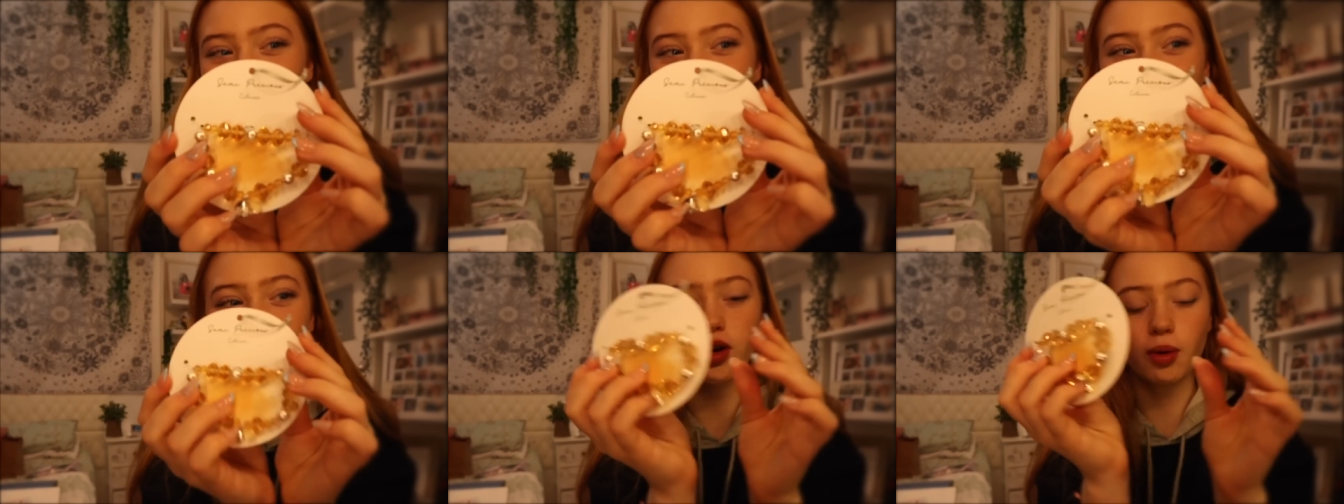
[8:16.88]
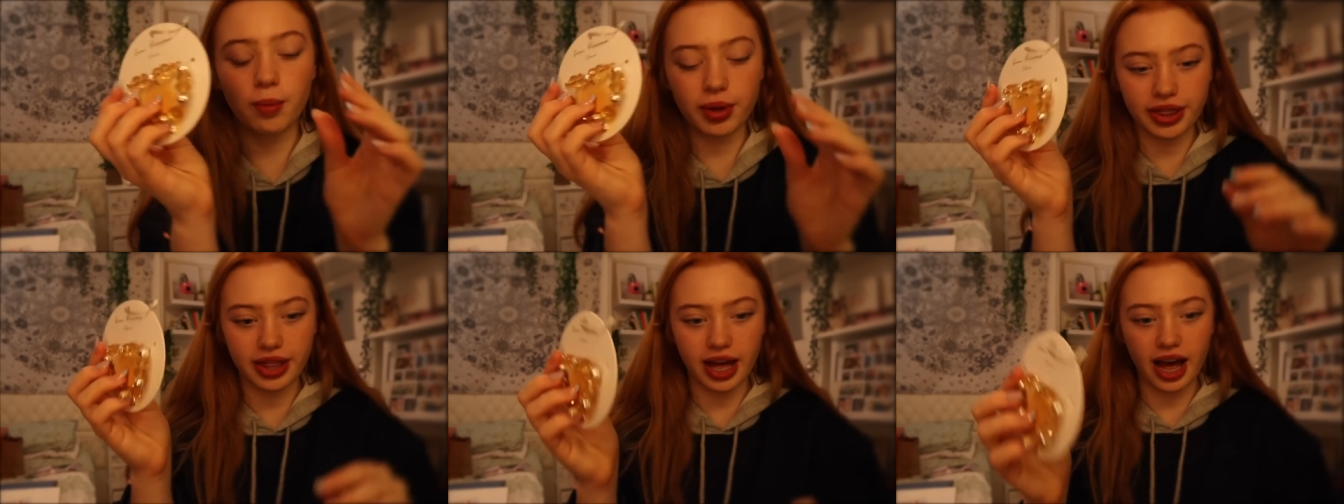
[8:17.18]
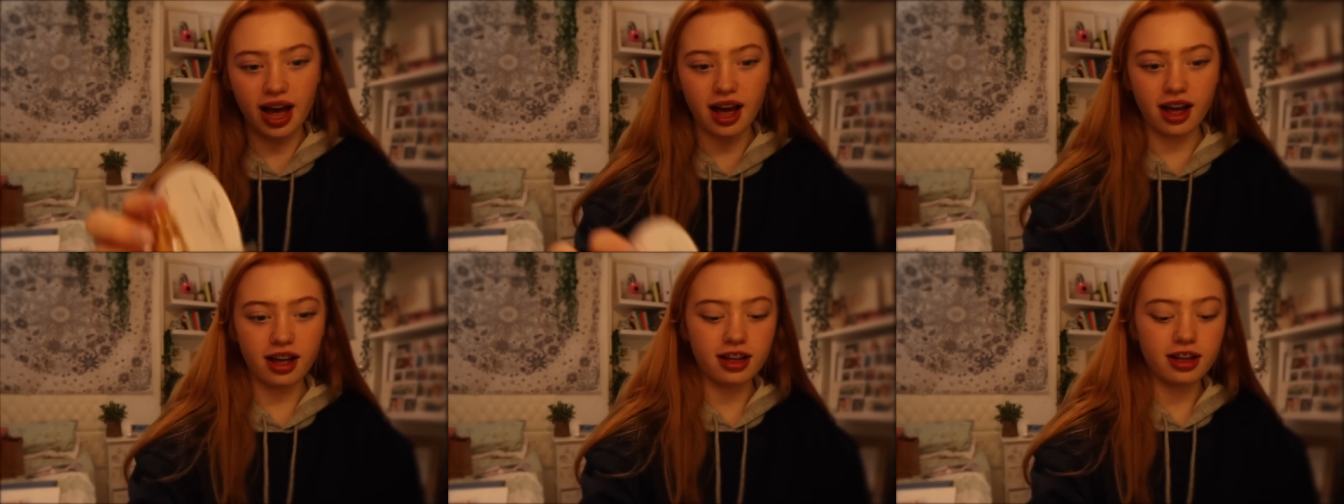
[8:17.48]
She got me
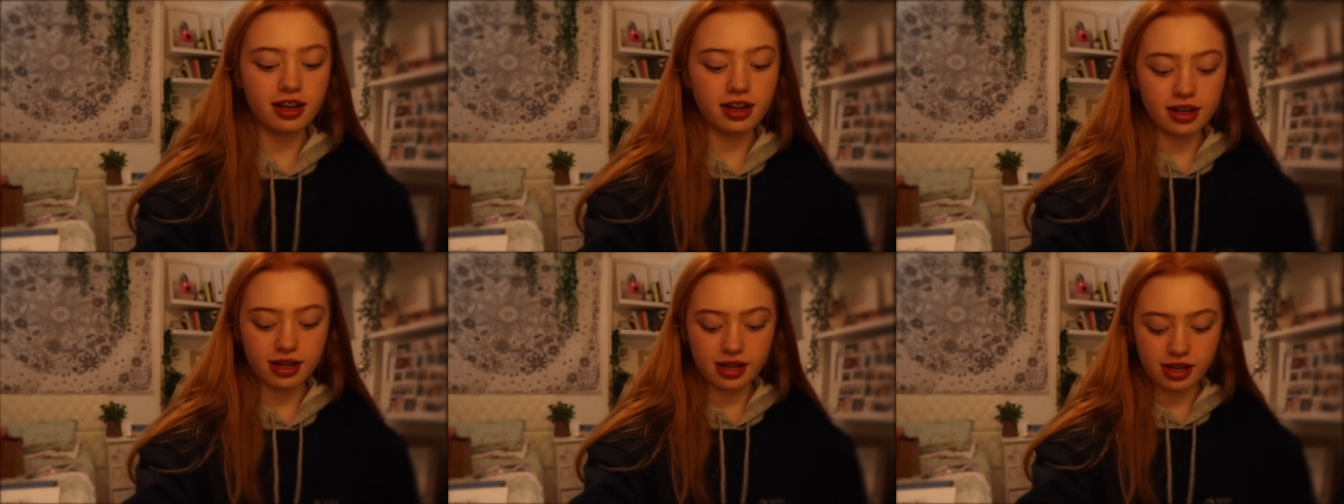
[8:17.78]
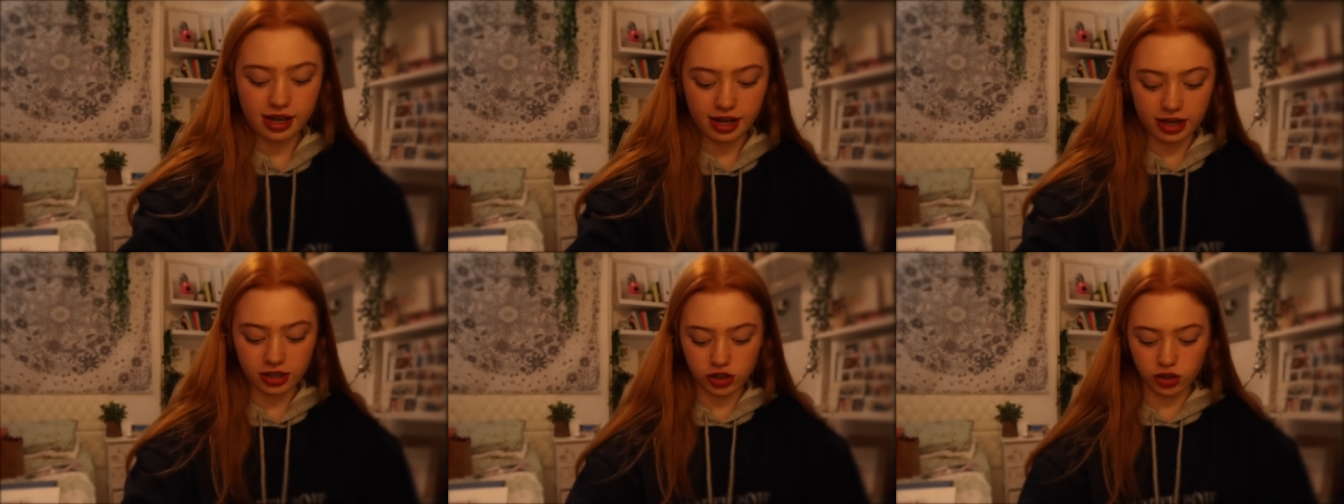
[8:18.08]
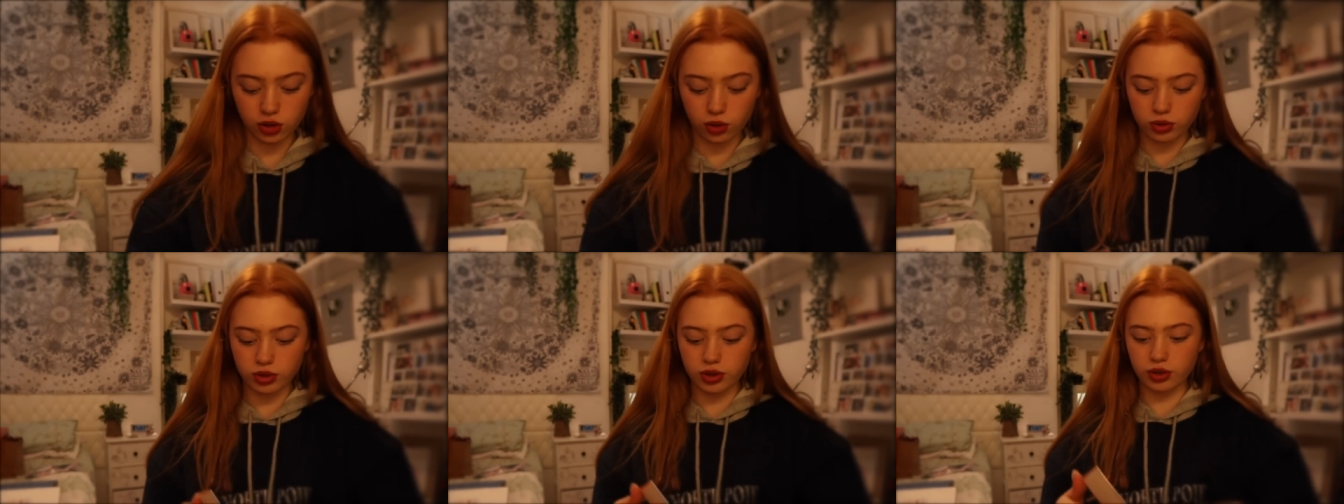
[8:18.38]
that. And she
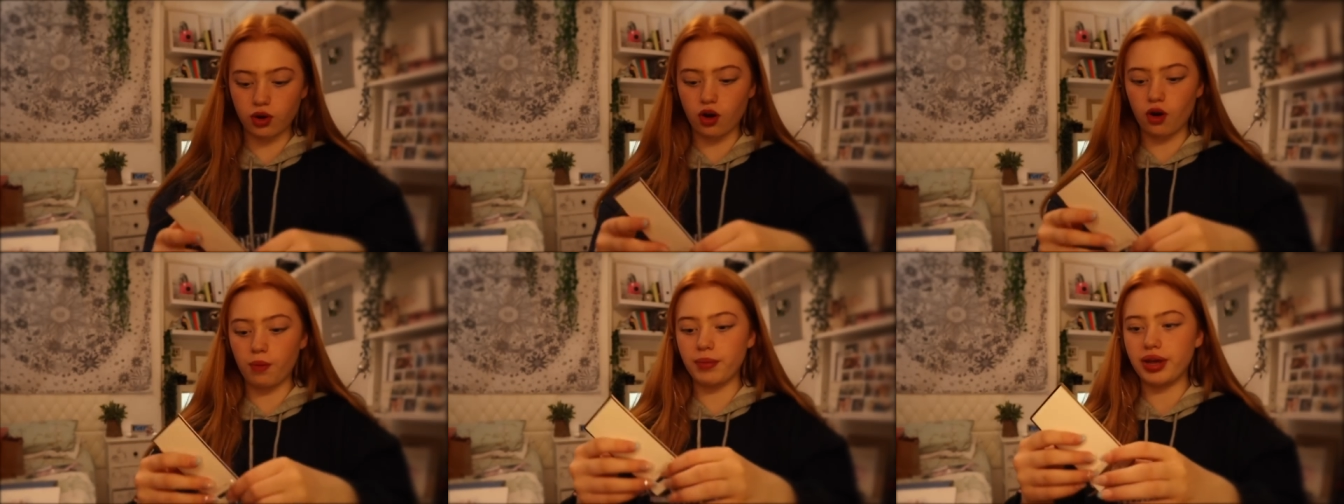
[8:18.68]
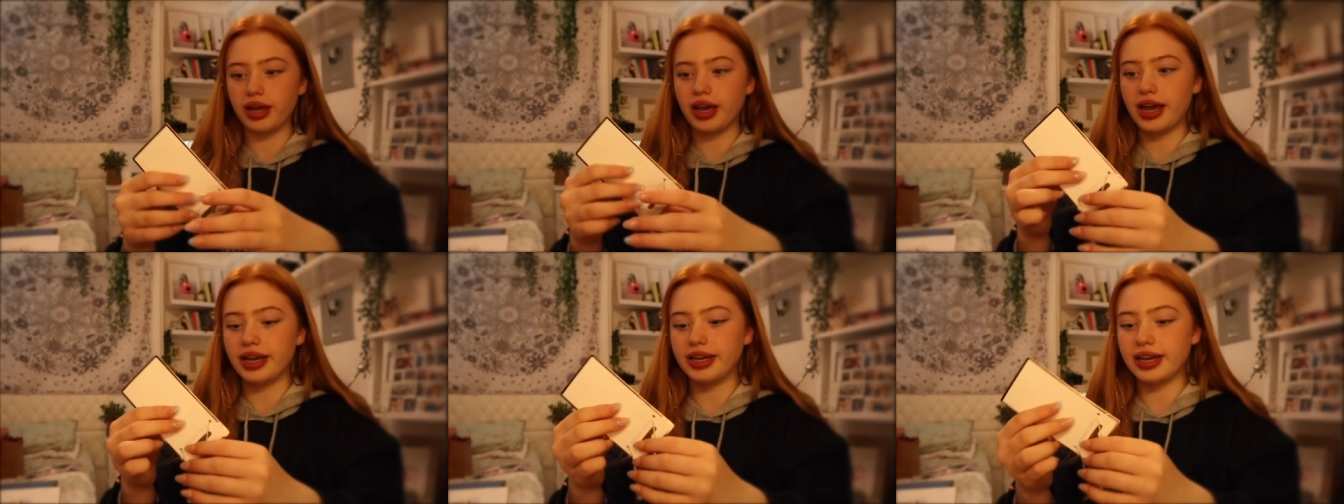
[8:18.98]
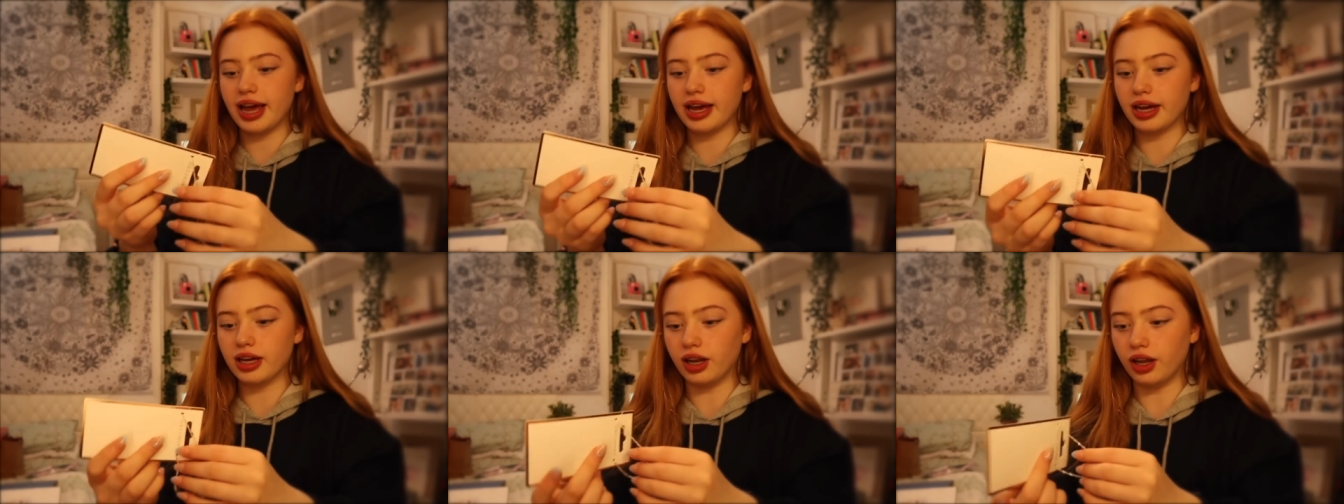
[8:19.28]
also got me a
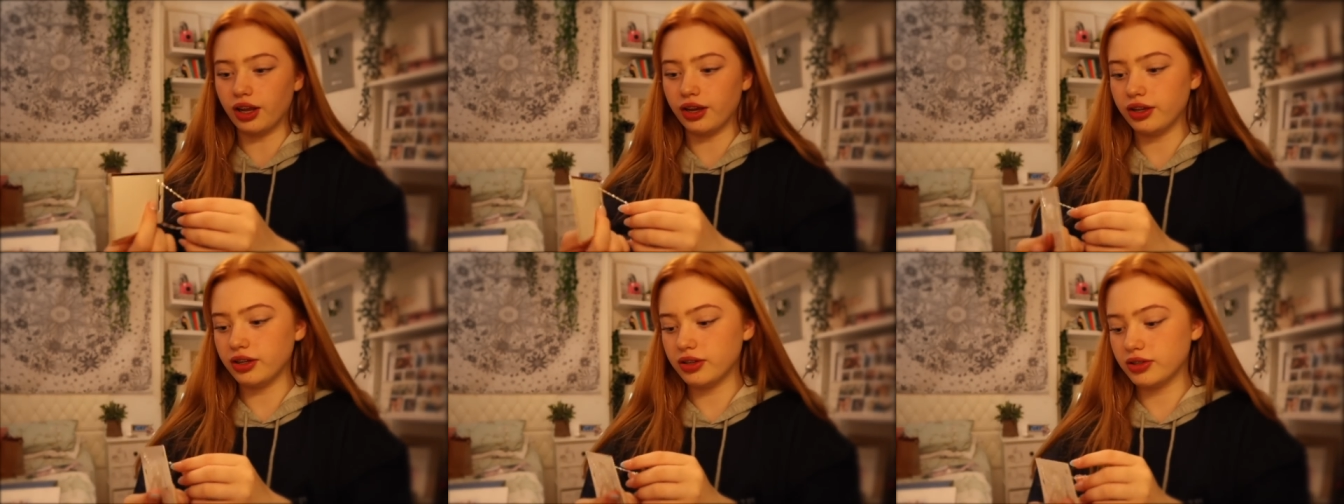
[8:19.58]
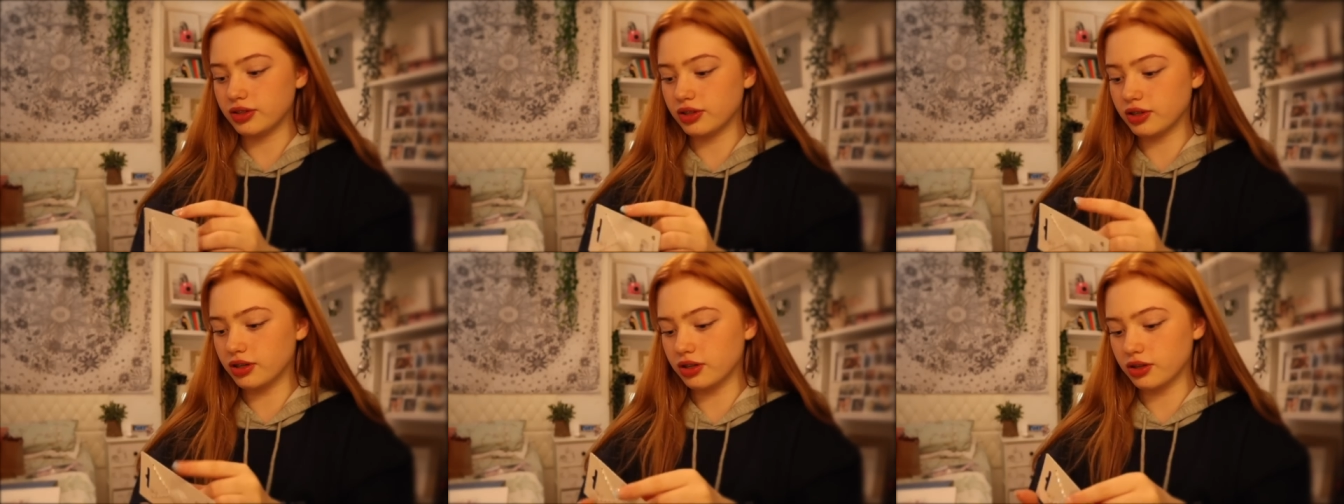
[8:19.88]
necklace,